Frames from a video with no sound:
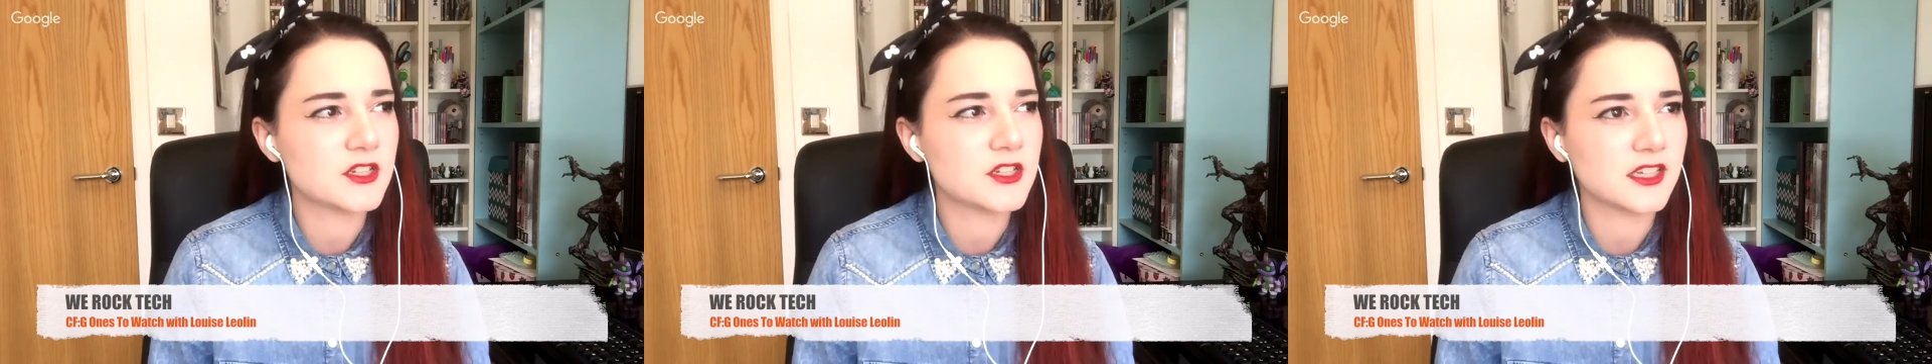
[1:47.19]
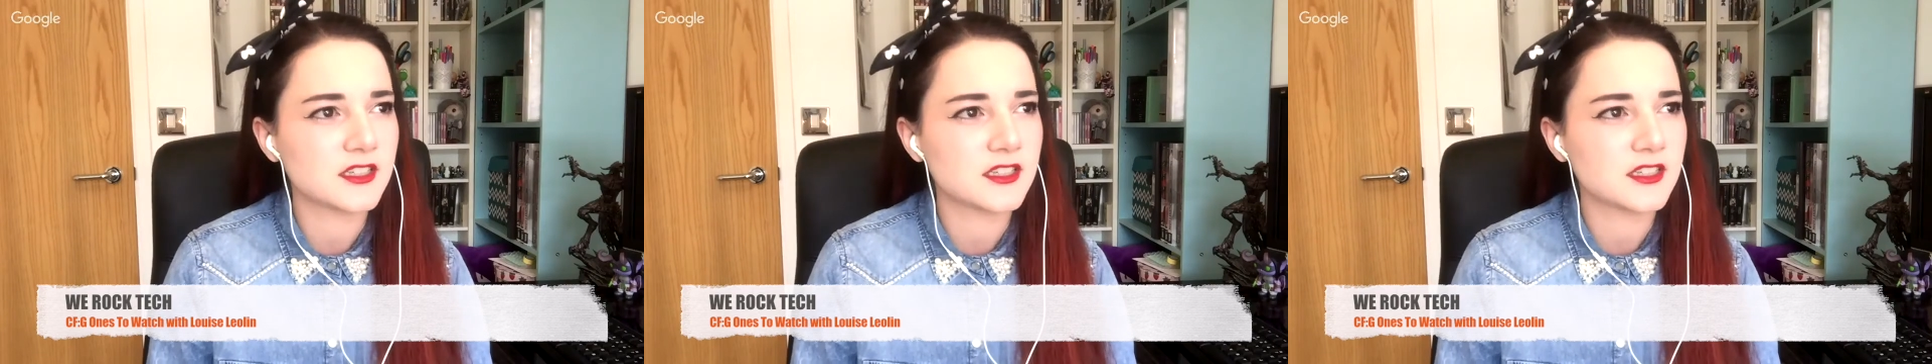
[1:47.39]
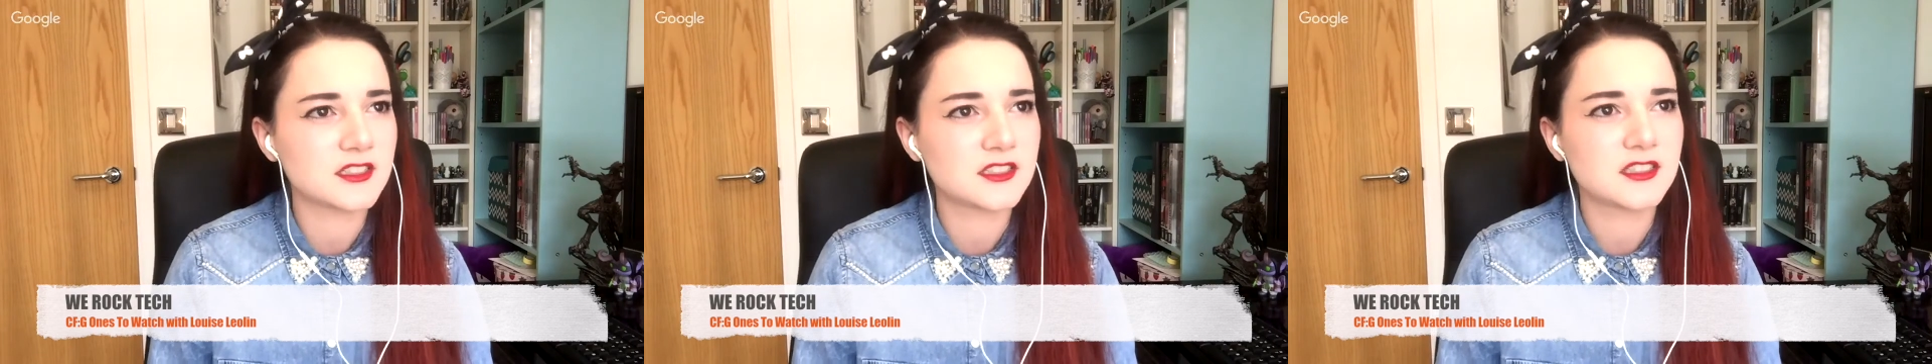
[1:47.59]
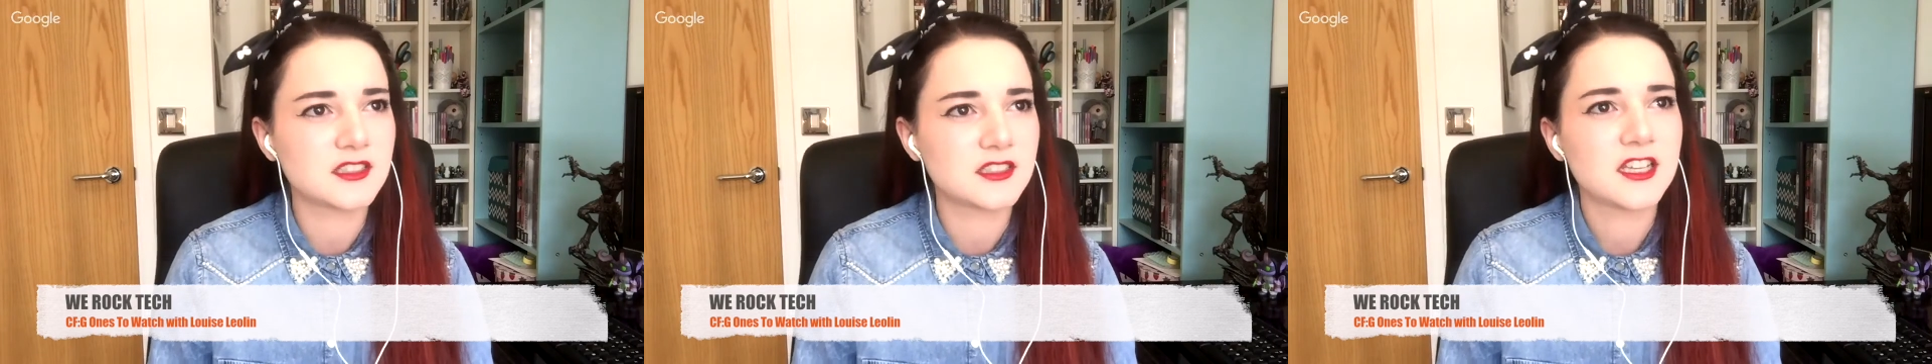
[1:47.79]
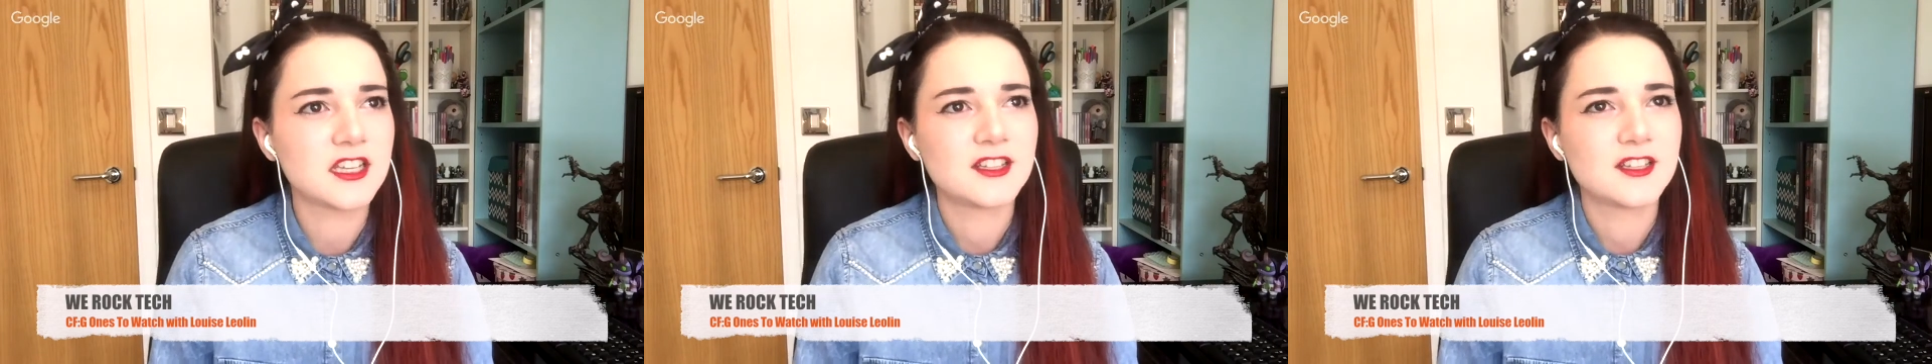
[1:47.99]

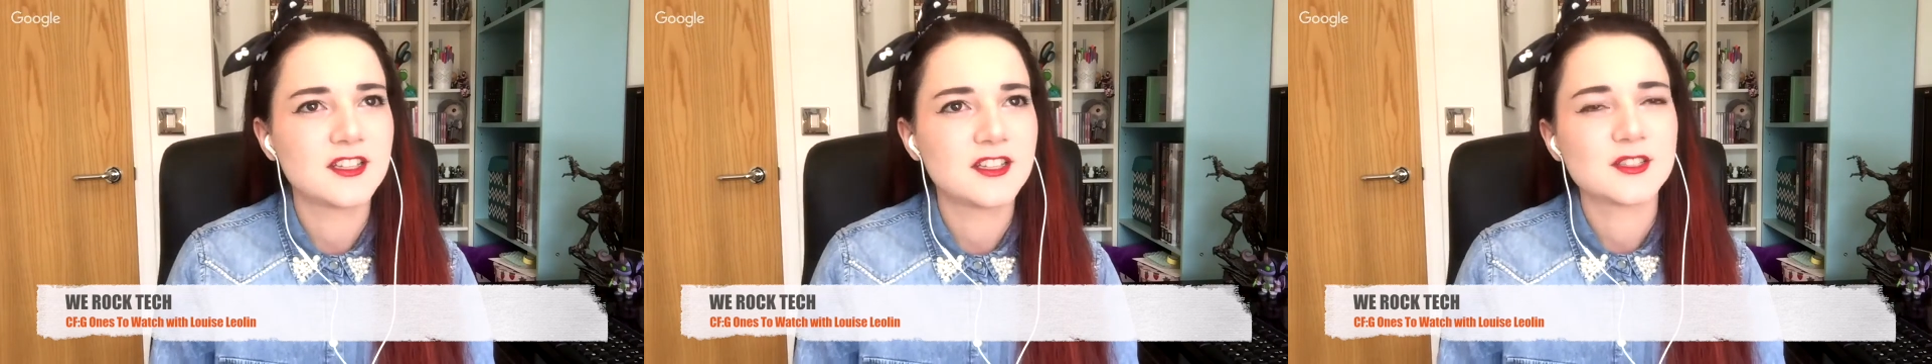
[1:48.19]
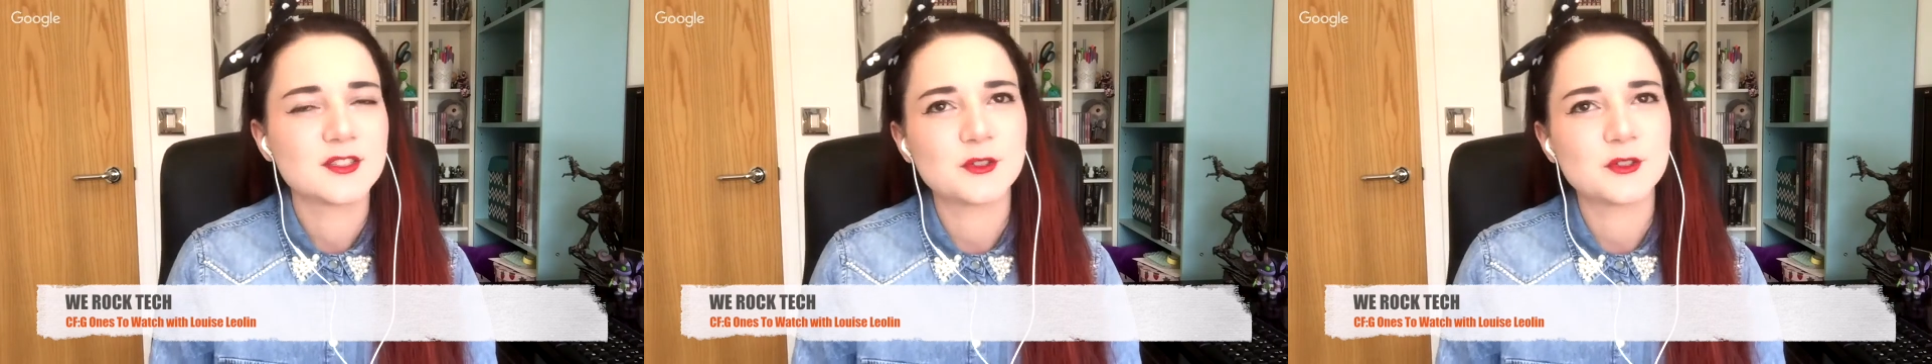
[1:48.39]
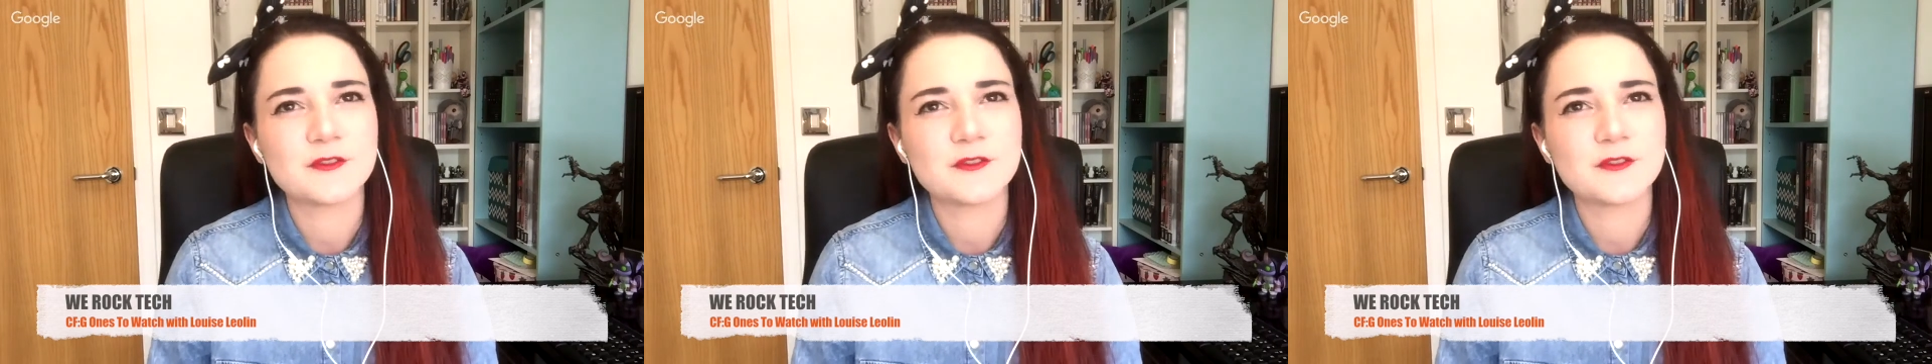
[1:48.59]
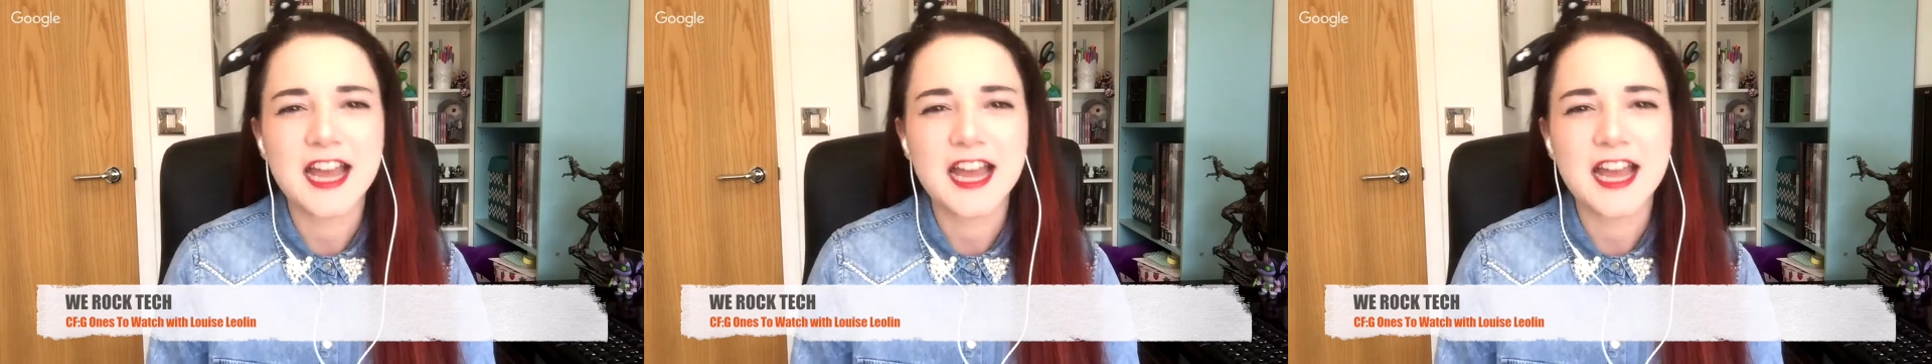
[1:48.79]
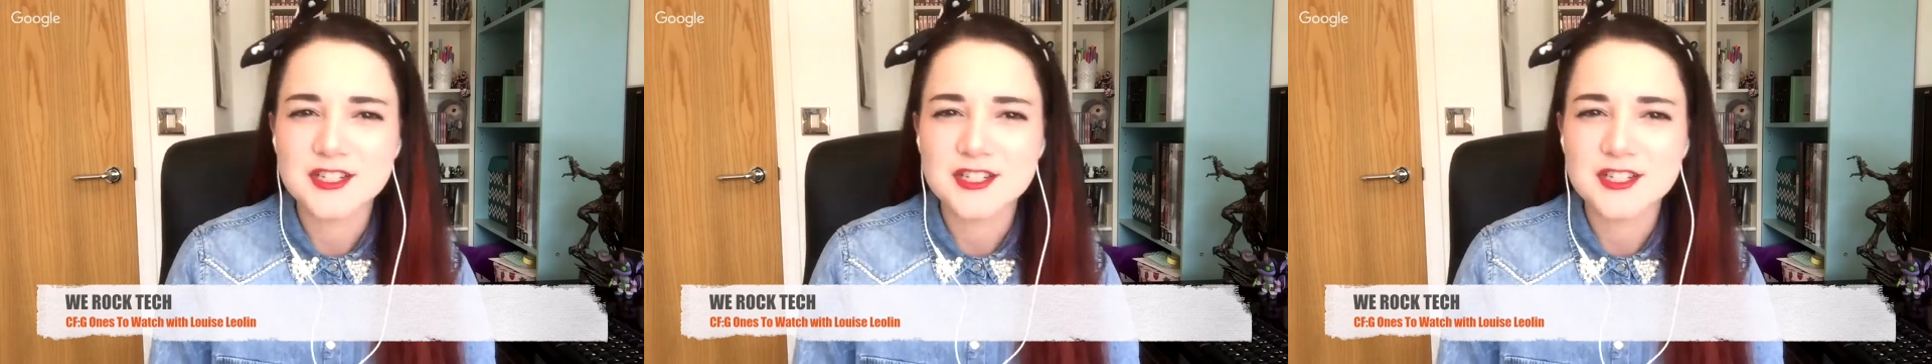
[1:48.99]
projects sort